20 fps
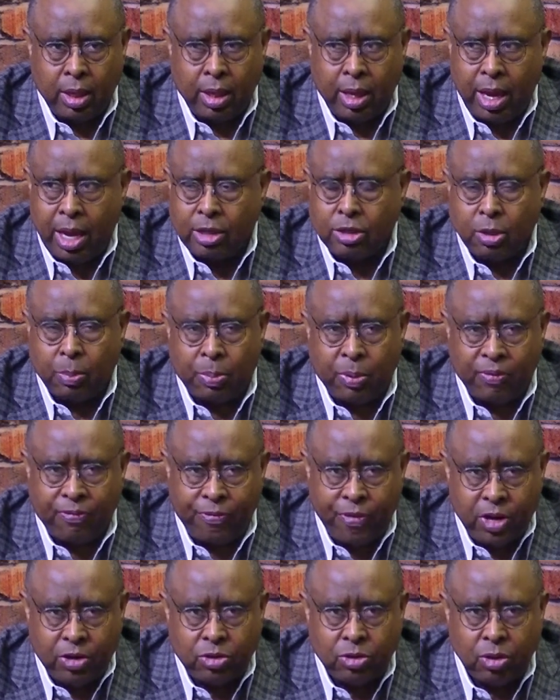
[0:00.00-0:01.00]
As a
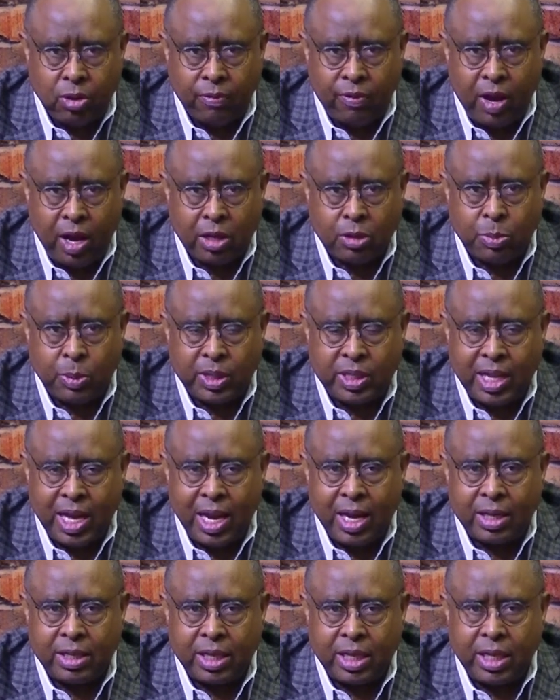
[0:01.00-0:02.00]
professor of
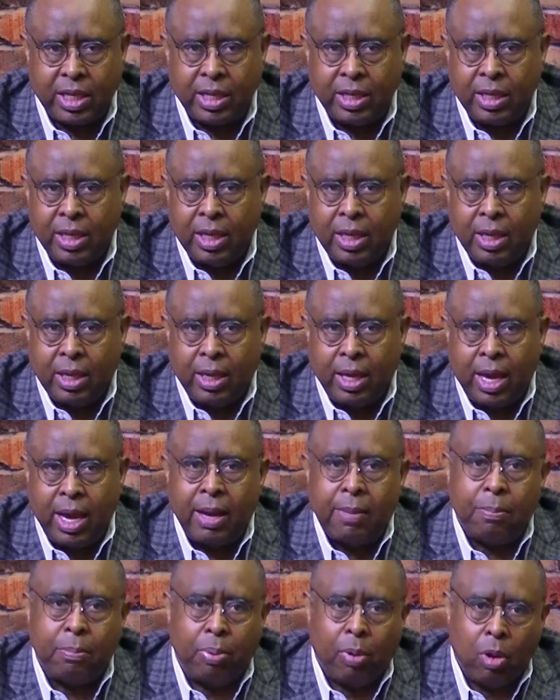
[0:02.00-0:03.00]
hospitality
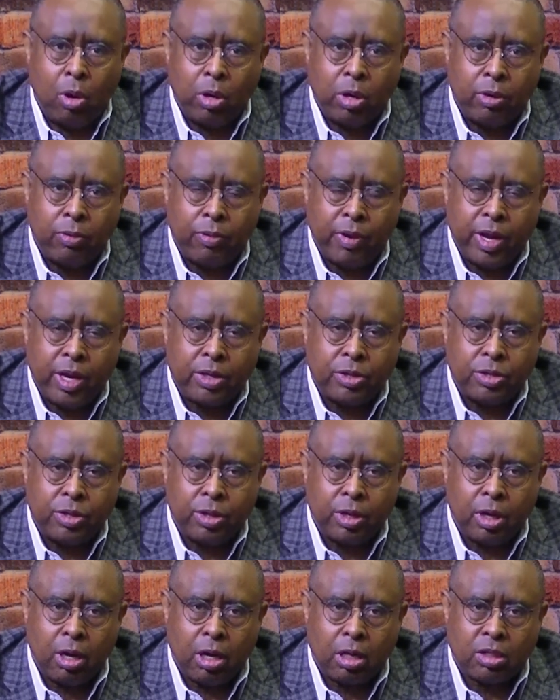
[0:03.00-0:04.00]
and born and raised here
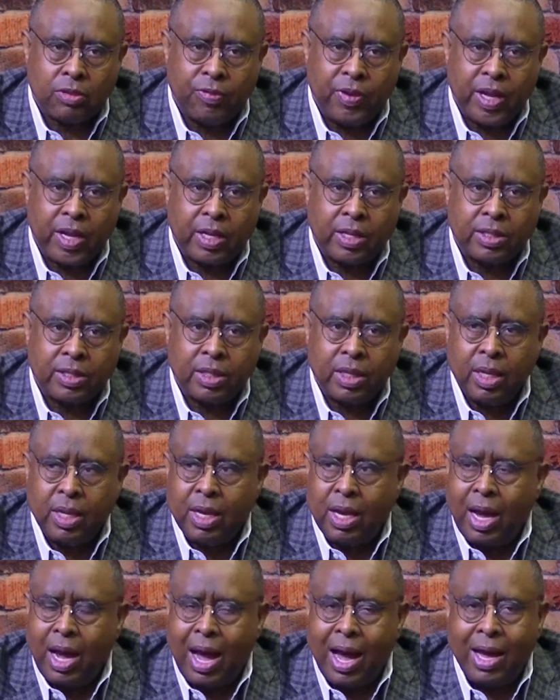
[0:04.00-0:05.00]
in Las Vegas,
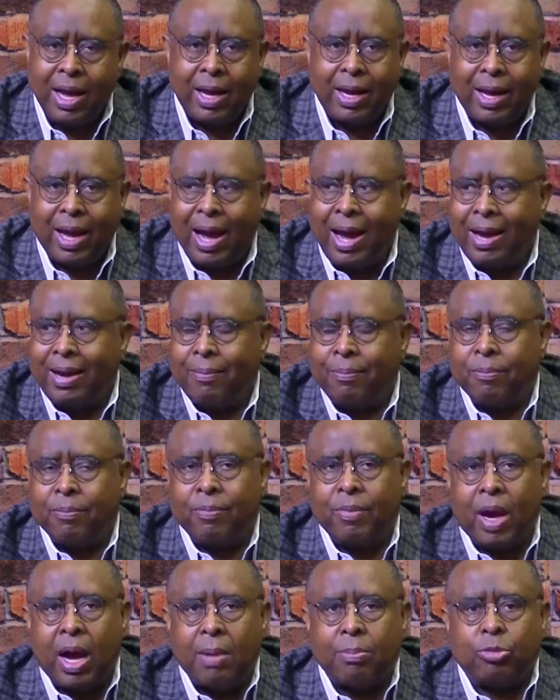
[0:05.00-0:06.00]
I'm
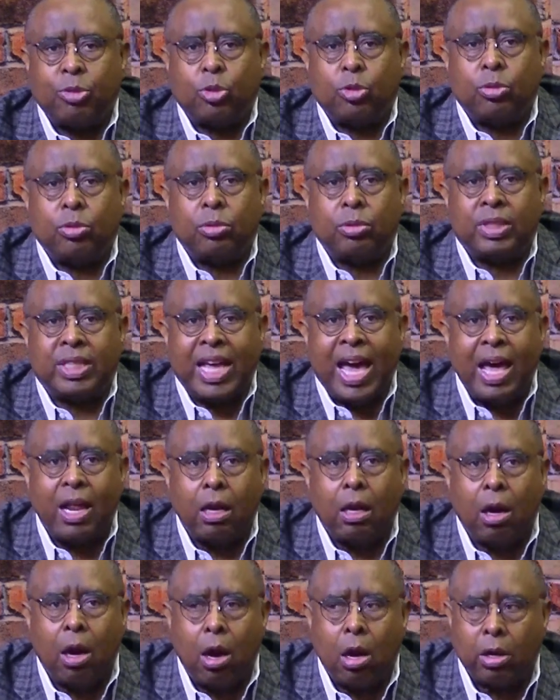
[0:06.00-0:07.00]

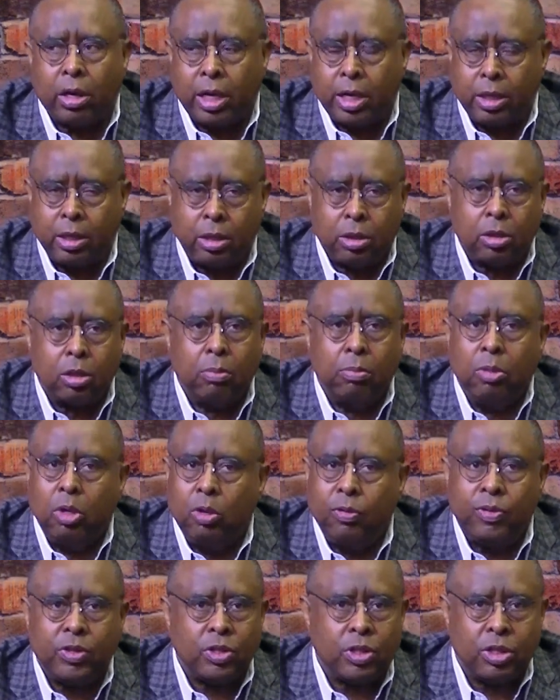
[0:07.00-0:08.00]
cataloging the
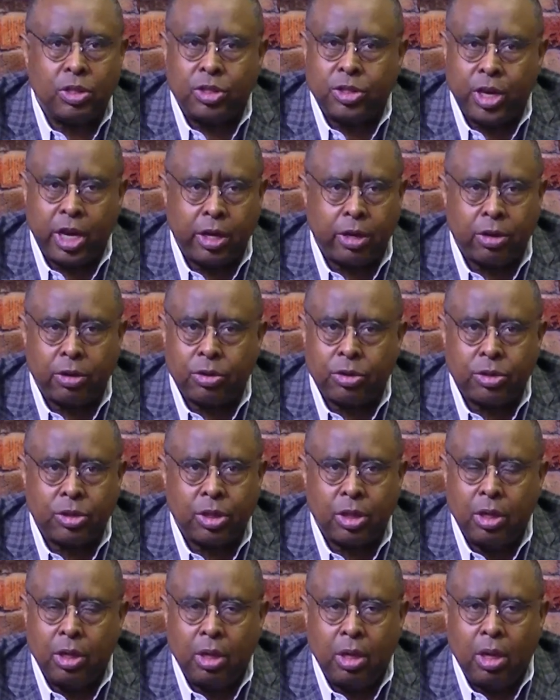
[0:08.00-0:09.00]
movers and shakers
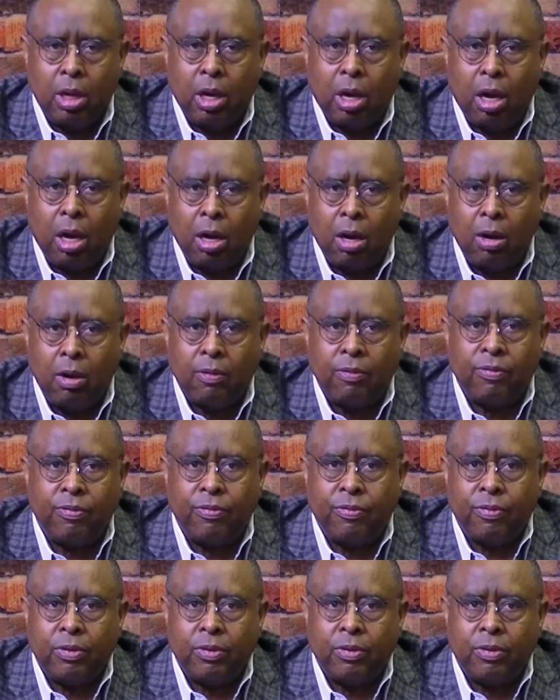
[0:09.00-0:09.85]
of